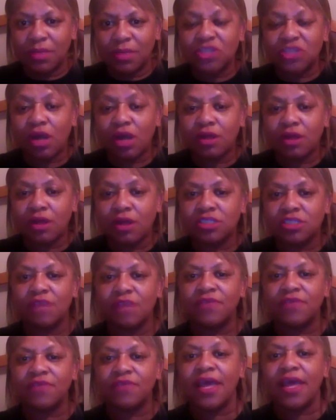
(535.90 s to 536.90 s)
charge
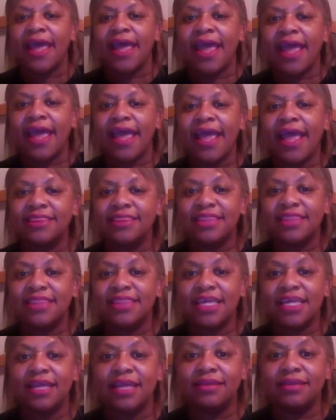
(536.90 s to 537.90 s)
of, and
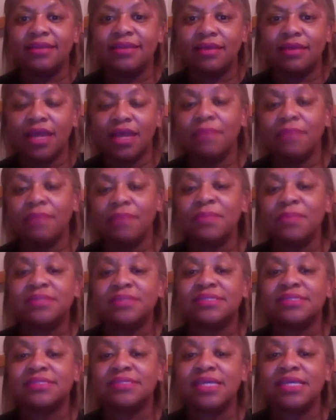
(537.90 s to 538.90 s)
then
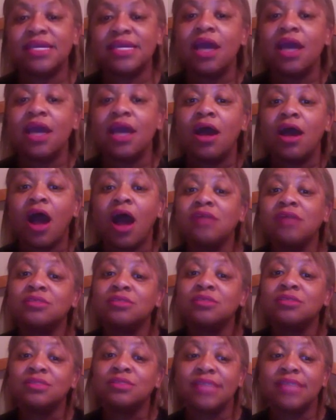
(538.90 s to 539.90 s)
NBC
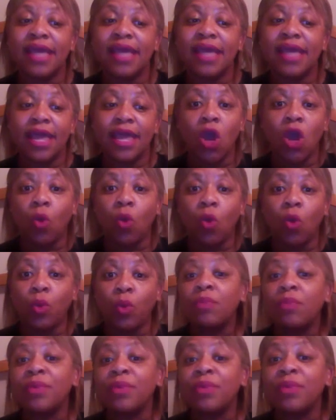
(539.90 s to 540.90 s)
also saying
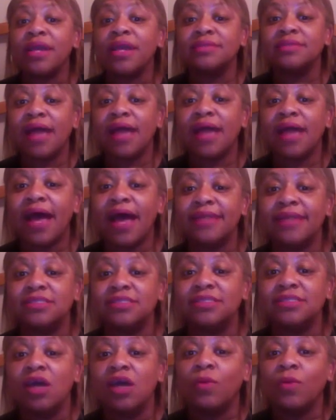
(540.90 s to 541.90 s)
we are breaking
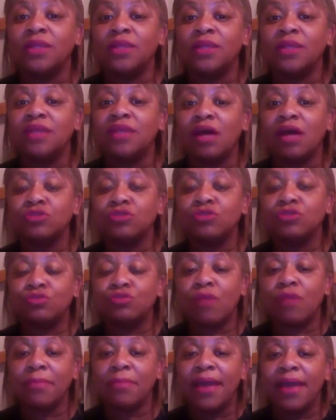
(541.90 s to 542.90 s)
ties with Donald
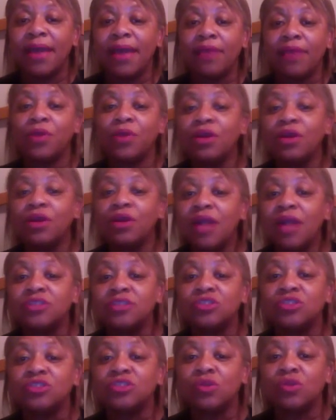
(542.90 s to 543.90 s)
Trump. We're not
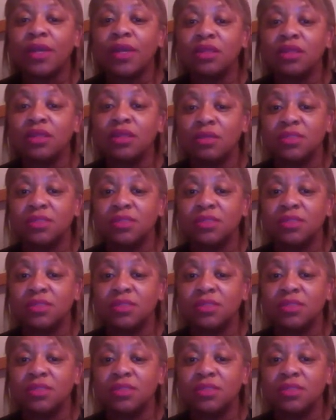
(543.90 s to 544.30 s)
showing the